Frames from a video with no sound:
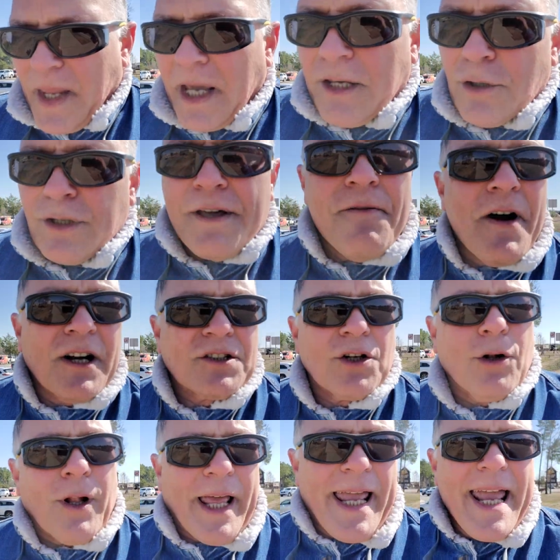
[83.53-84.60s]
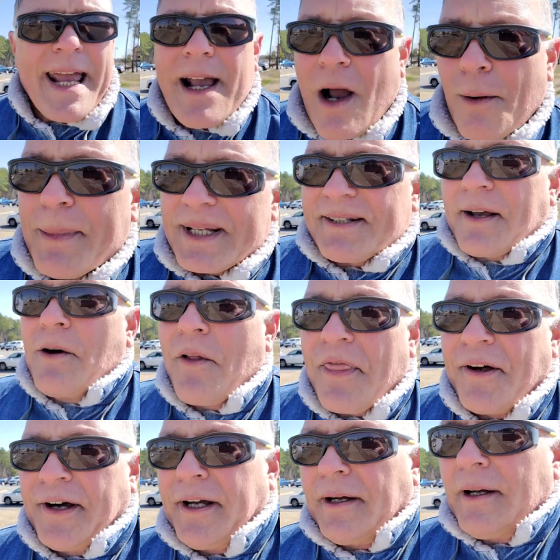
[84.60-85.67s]
universal income is a good
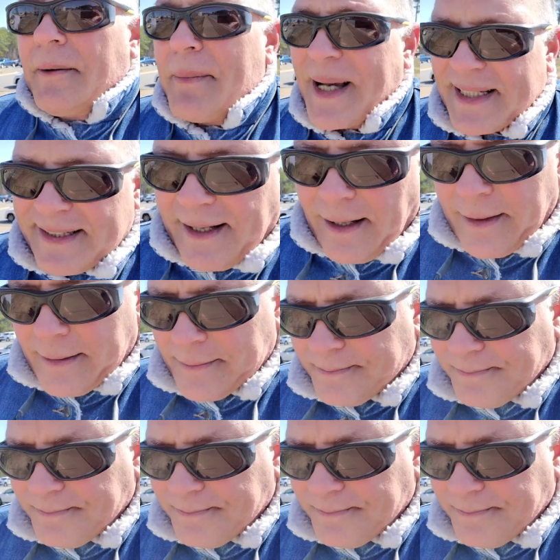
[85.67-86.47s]
thing, basically.